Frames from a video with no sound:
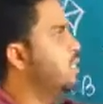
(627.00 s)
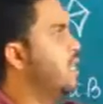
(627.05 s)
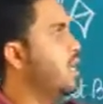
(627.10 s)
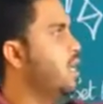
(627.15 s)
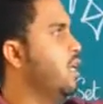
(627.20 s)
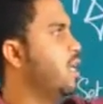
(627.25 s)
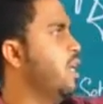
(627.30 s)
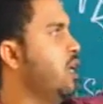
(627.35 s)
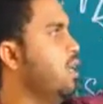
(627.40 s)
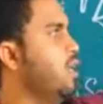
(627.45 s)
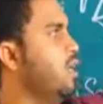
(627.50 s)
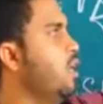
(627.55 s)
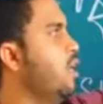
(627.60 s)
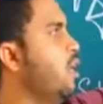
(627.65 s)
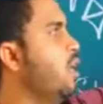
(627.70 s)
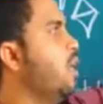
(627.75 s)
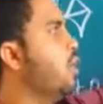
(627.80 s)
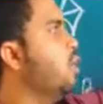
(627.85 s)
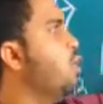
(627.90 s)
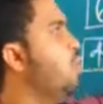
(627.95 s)
heading,
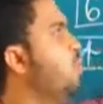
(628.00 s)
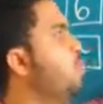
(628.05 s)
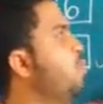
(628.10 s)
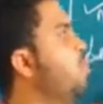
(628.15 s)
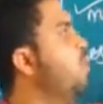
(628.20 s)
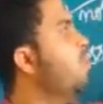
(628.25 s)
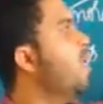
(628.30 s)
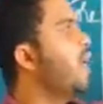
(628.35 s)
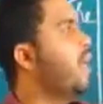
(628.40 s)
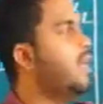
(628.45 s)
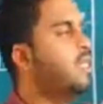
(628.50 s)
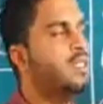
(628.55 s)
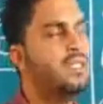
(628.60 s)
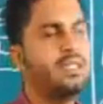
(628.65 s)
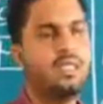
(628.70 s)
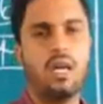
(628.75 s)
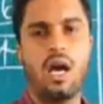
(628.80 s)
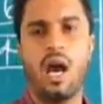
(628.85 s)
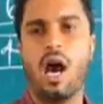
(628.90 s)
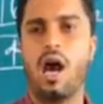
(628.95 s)
you
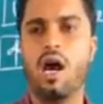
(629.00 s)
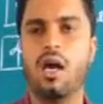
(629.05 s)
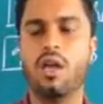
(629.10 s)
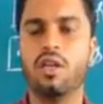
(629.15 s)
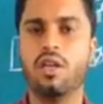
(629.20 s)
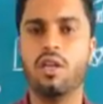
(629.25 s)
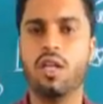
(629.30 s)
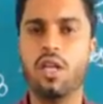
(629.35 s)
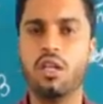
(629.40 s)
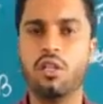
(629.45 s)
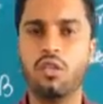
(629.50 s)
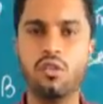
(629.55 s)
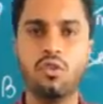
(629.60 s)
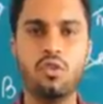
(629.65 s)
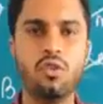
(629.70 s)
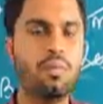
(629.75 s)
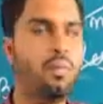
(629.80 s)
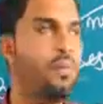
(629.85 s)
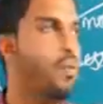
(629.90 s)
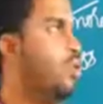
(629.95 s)
guys need to
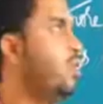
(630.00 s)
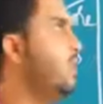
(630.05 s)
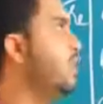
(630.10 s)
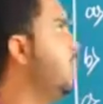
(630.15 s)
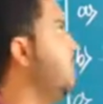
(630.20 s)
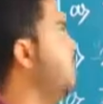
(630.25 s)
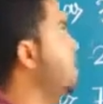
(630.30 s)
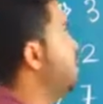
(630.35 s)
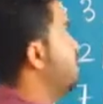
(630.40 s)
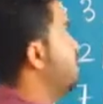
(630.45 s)
put these